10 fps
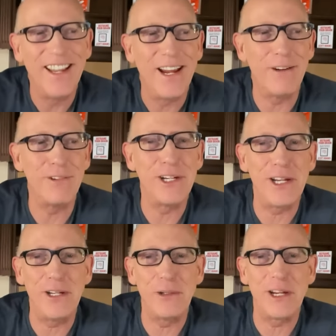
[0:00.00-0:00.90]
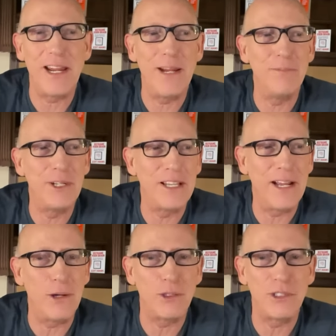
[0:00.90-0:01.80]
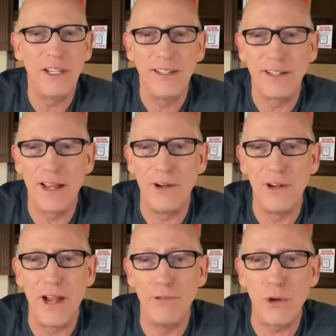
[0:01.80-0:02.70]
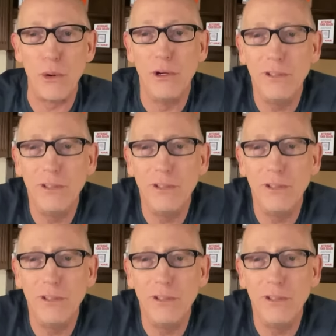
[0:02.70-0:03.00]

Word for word: Every kid who came to the house got an iPhone.